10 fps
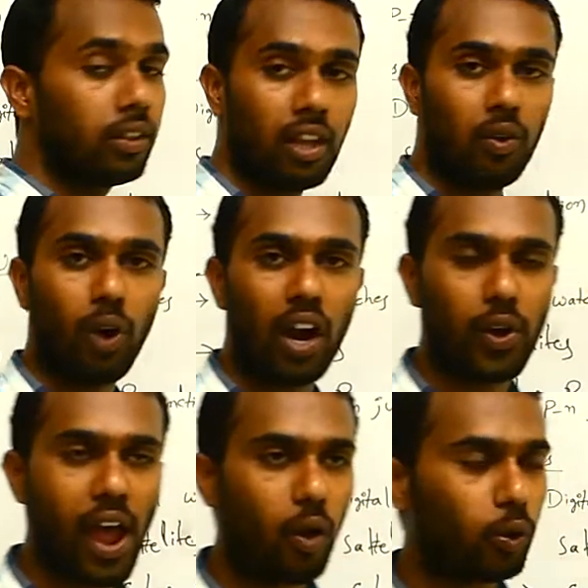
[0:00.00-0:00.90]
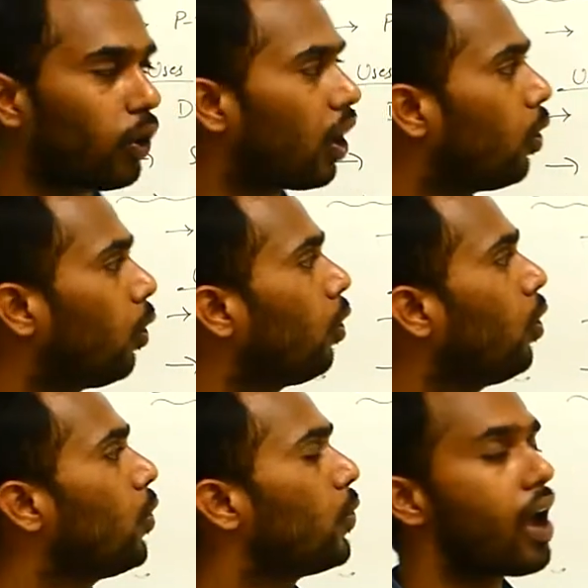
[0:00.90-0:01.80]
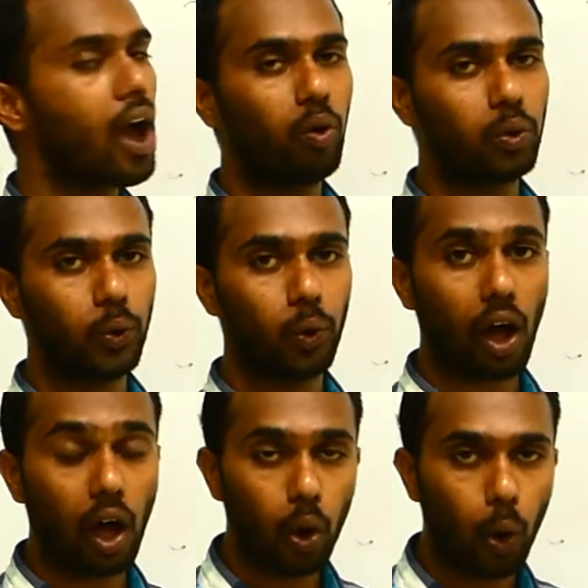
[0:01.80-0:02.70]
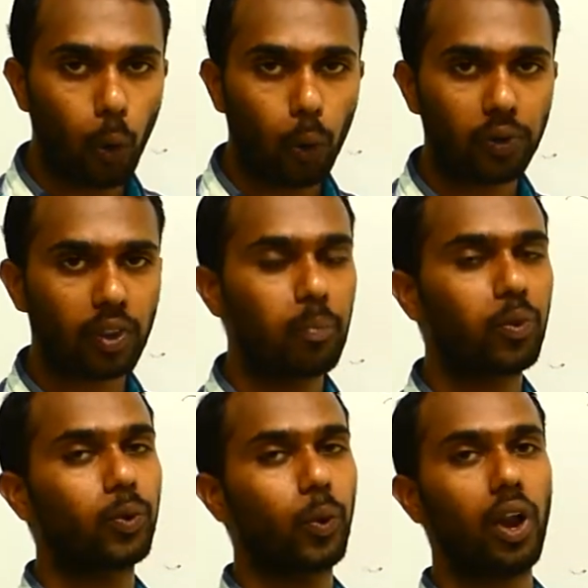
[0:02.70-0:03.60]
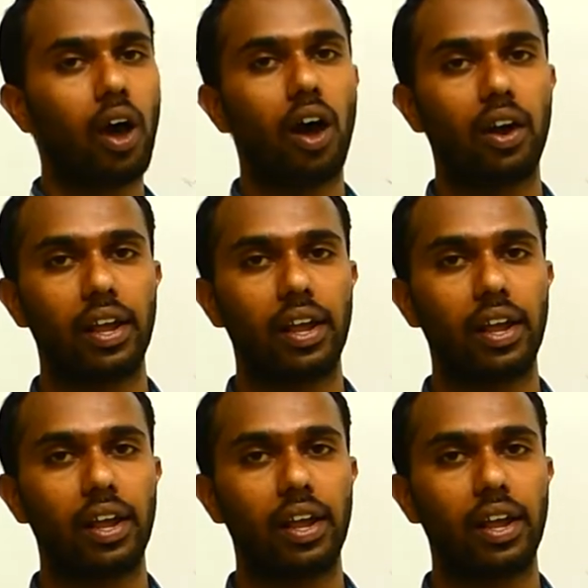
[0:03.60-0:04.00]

Then what we have to allow? We have to allow some solar